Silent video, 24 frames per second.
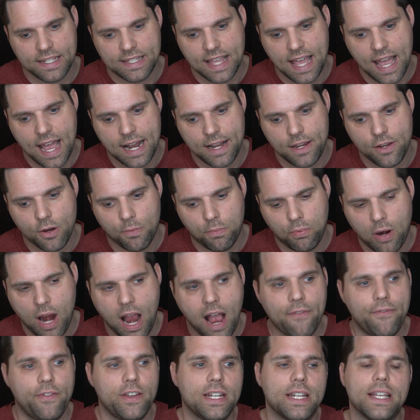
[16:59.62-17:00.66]
is that your
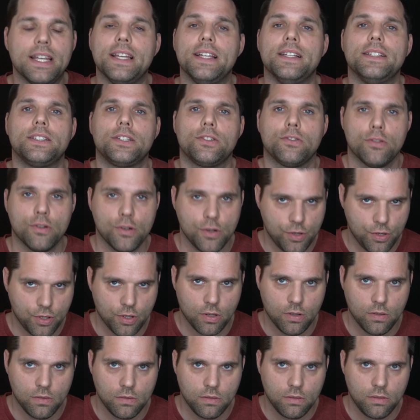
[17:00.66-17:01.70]
profit is
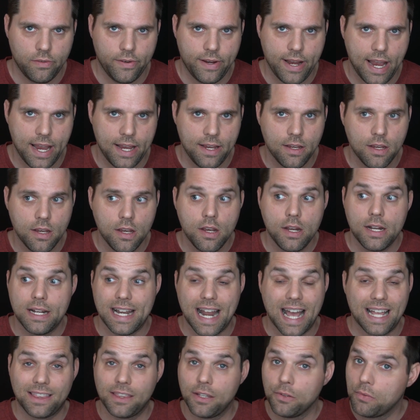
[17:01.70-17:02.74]
crucial, okay?
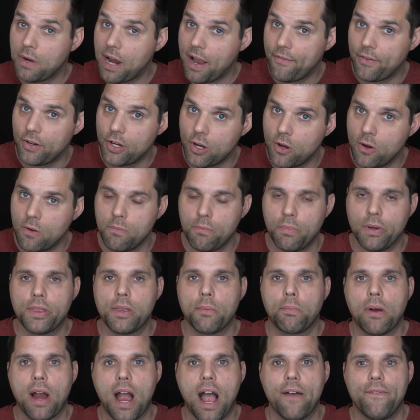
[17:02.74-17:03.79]
Not the revenue, but
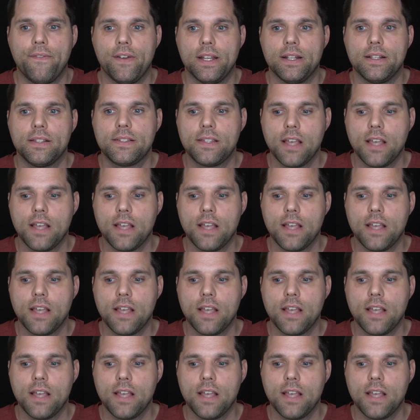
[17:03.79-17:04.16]
the profit.